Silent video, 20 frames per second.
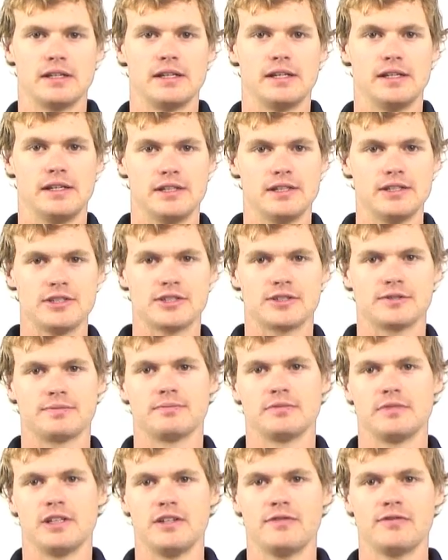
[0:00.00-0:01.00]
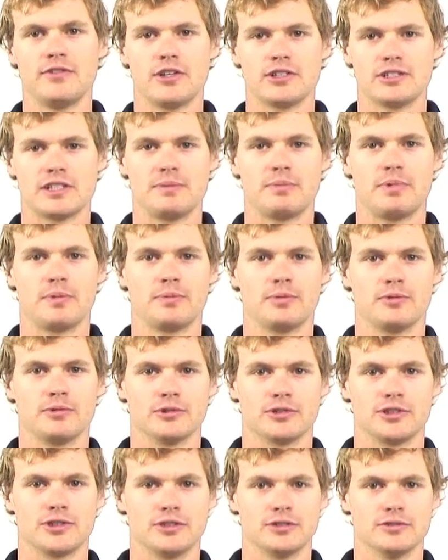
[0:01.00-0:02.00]
is inversely
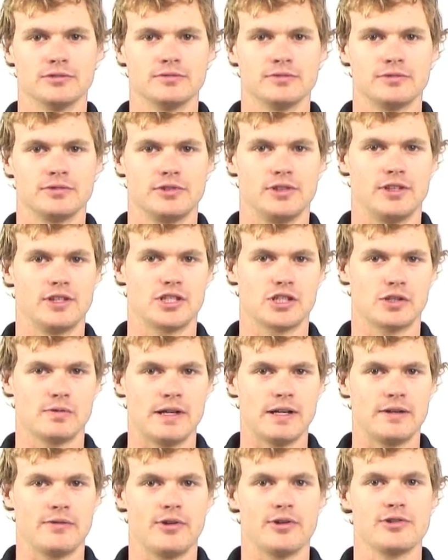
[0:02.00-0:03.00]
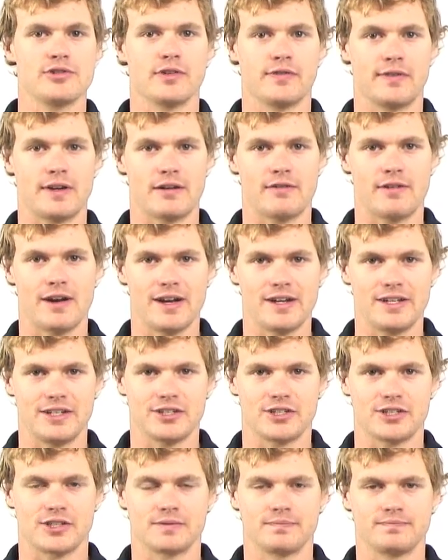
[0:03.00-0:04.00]
proportional to the square root of our
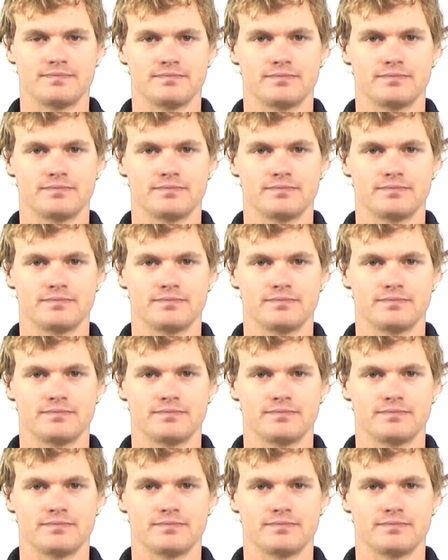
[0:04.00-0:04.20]
radius.